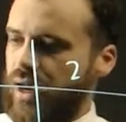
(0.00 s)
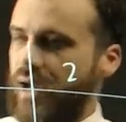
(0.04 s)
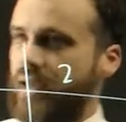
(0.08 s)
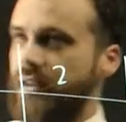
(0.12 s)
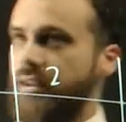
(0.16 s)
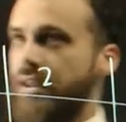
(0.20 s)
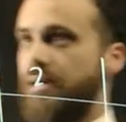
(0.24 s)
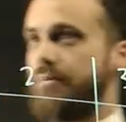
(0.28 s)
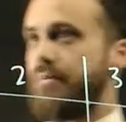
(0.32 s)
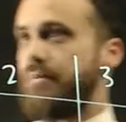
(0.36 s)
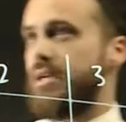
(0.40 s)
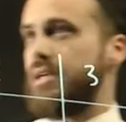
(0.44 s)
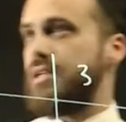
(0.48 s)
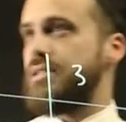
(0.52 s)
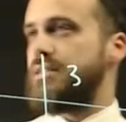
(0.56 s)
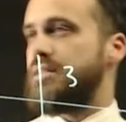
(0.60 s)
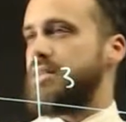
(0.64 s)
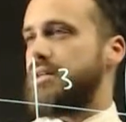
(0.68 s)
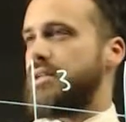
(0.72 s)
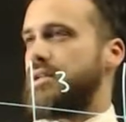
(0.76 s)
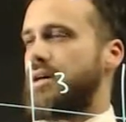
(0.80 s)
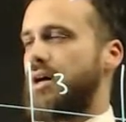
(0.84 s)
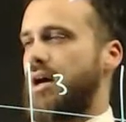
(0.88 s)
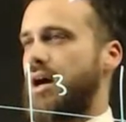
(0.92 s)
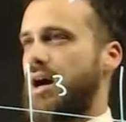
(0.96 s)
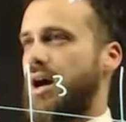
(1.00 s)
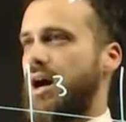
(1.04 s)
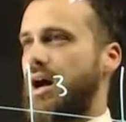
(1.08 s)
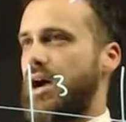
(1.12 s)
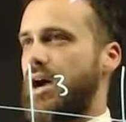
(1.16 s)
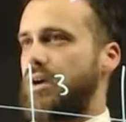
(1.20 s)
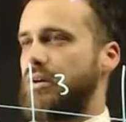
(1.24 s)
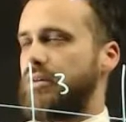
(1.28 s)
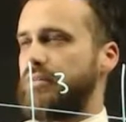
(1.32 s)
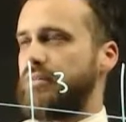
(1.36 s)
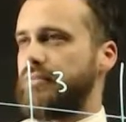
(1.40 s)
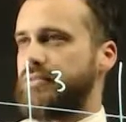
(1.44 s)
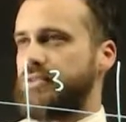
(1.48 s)
And that means that
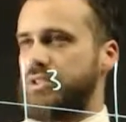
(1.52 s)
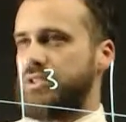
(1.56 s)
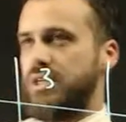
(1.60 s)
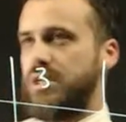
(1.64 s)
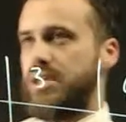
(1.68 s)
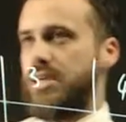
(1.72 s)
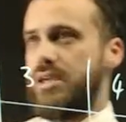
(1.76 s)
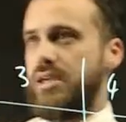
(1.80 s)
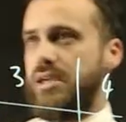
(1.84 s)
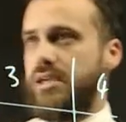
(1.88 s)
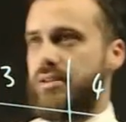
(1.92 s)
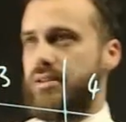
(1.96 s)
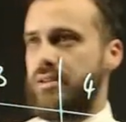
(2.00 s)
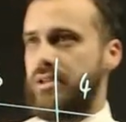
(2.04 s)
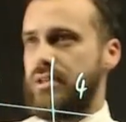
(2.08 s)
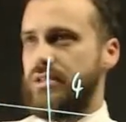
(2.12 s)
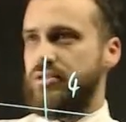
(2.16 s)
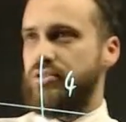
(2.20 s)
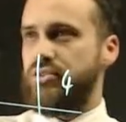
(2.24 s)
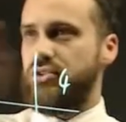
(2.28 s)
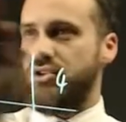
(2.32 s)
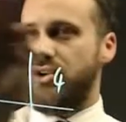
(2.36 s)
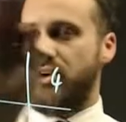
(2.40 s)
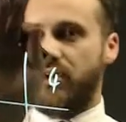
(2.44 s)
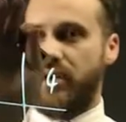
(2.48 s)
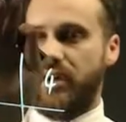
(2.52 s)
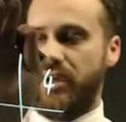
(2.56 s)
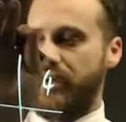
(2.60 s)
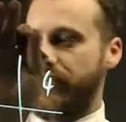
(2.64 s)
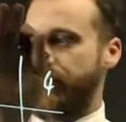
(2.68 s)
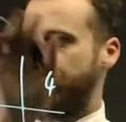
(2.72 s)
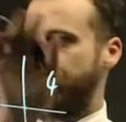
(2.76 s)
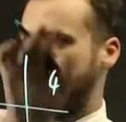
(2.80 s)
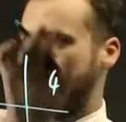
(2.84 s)
r of t, the entire